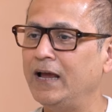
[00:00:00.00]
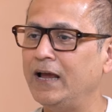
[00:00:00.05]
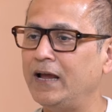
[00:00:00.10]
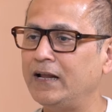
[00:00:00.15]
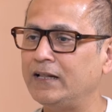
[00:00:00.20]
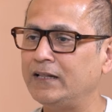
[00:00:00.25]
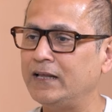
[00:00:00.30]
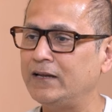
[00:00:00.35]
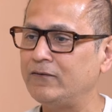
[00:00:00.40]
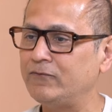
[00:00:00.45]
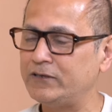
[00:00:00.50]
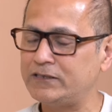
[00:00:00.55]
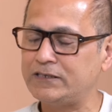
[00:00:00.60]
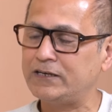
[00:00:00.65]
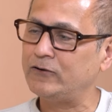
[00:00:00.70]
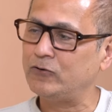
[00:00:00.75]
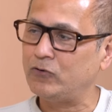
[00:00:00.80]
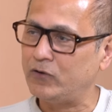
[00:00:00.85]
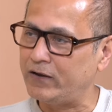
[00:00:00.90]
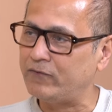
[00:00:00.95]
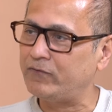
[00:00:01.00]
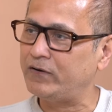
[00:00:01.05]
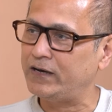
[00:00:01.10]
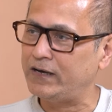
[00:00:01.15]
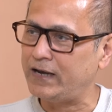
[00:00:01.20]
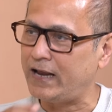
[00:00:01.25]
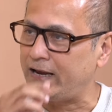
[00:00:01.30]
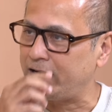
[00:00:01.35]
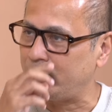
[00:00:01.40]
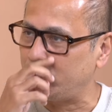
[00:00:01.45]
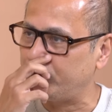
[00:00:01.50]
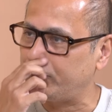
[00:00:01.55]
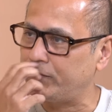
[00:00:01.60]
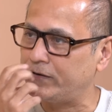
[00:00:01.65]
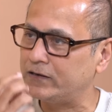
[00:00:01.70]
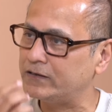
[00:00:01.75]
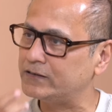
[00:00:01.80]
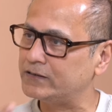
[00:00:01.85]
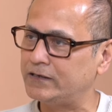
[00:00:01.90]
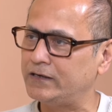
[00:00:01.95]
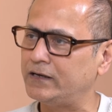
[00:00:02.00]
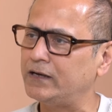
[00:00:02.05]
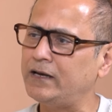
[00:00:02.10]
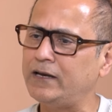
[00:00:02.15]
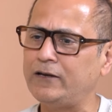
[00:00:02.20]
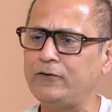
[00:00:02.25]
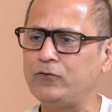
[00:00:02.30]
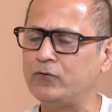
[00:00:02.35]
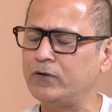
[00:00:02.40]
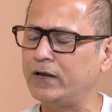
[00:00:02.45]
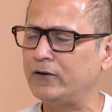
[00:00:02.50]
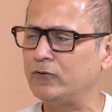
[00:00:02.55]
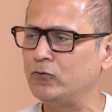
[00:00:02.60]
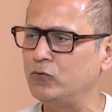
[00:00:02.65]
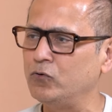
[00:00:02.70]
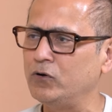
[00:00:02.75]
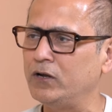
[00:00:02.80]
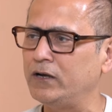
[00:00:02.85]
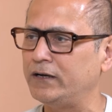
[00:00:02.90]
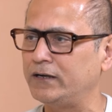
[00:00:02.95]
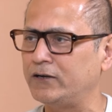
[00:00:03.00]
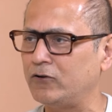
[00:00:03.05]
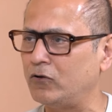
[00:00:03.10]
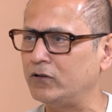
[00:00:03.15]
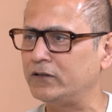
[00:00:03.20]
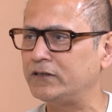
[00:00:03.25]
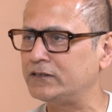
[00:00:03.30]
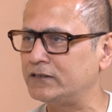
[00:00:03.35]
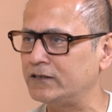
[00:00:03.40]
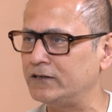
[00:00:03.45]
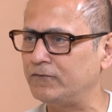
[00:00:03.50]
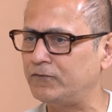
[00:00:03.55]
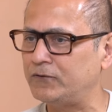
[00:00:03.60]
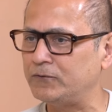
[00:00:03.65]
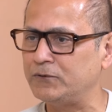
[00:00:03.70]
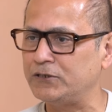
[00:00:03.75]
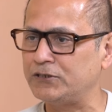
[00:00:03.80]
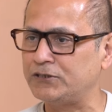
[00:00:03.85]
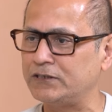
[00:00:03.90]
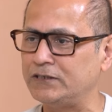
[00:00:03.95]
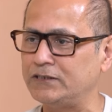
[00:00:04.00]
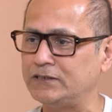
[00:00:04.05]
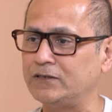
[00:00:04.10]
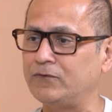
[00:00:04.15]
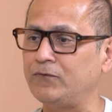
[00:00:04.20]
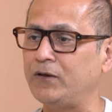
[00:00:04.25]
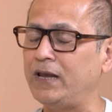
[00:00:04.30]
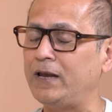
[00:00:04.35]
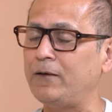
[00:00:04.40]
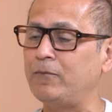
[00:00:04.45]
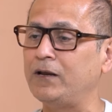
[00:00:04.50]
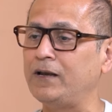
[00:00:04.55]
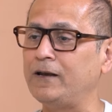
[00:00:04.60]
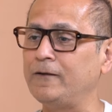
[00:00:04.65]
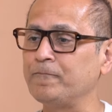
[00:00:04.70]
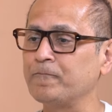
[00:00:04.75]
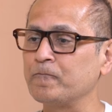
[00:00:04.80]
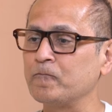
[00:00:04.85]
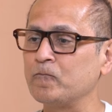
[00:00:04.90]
And then we said, no, every line of it is real. You can Google it, all this information is available.